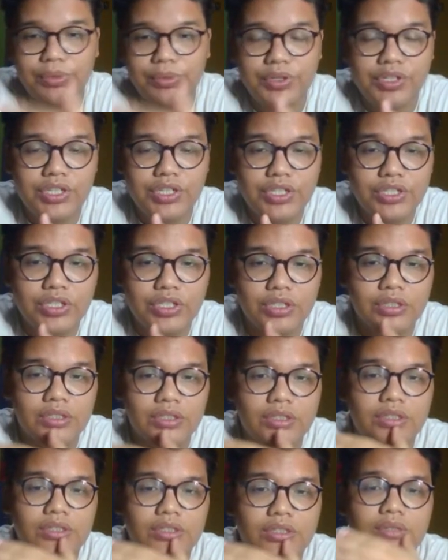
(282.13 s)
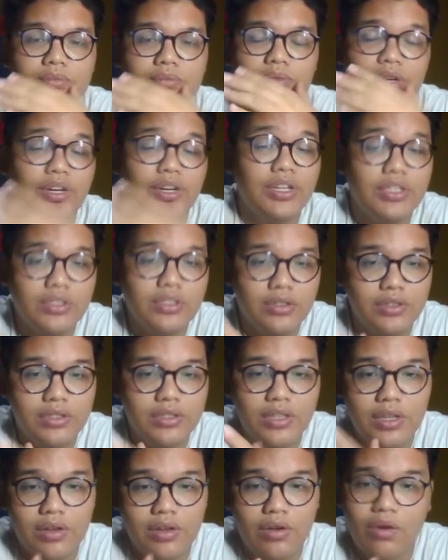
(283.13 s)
predictors than